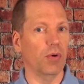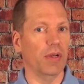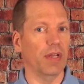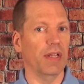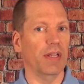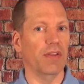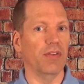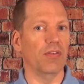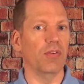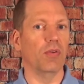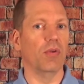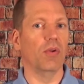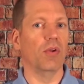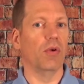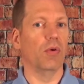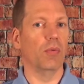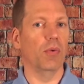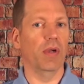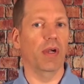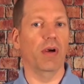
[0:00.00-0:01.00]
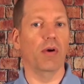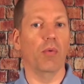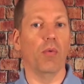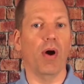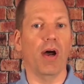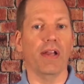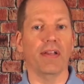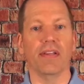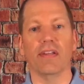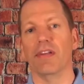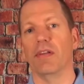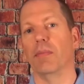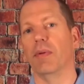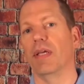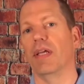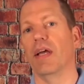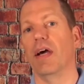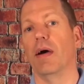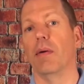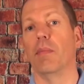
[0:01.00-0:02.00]
it is we are wanting to
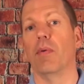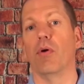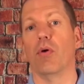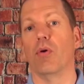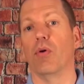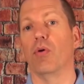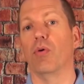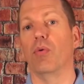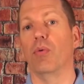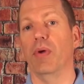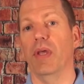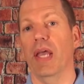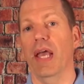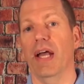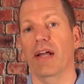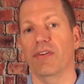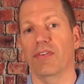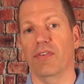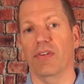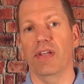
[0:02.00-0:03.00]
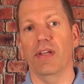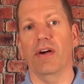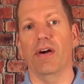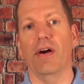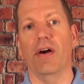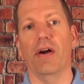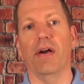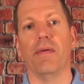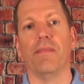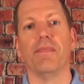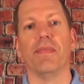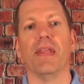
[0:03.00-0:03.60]
become or who we actually are.